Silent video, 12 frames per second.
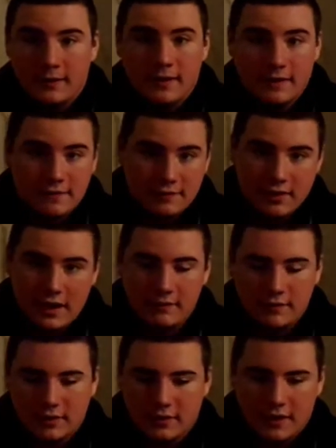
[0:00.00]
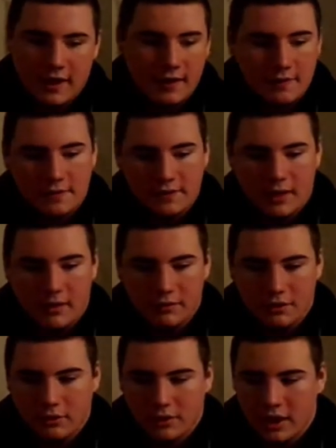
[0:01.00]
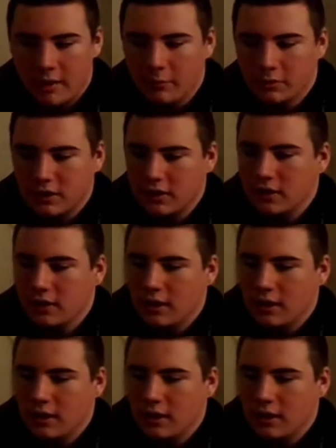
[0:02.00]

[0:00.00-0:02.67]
this is kind of like a test to see how it would look on camera with it.